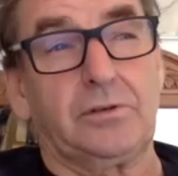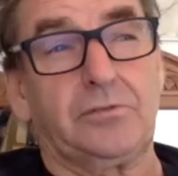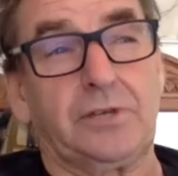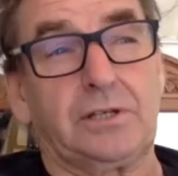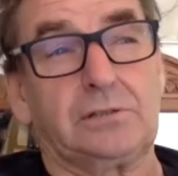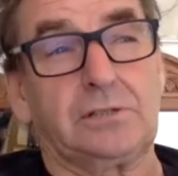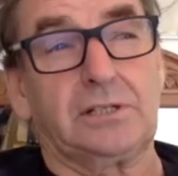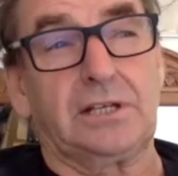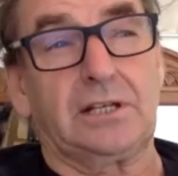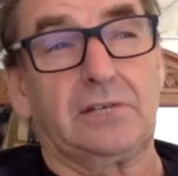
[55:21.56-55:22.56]
figured at
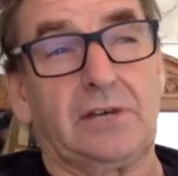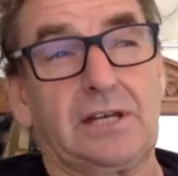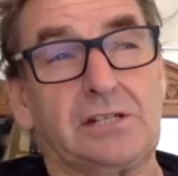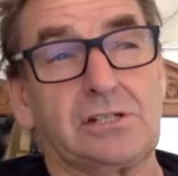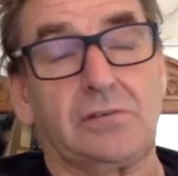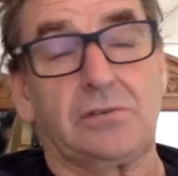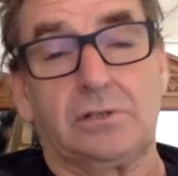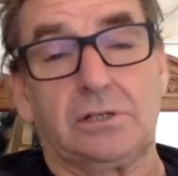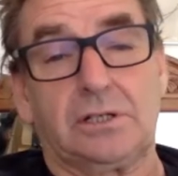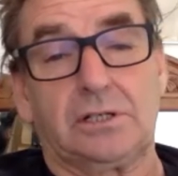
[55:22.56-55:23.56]
the end of '87
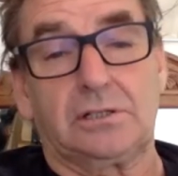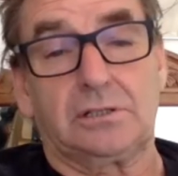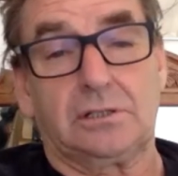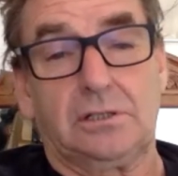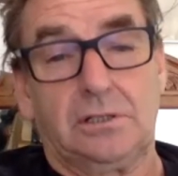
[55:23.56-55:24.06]
that I needed to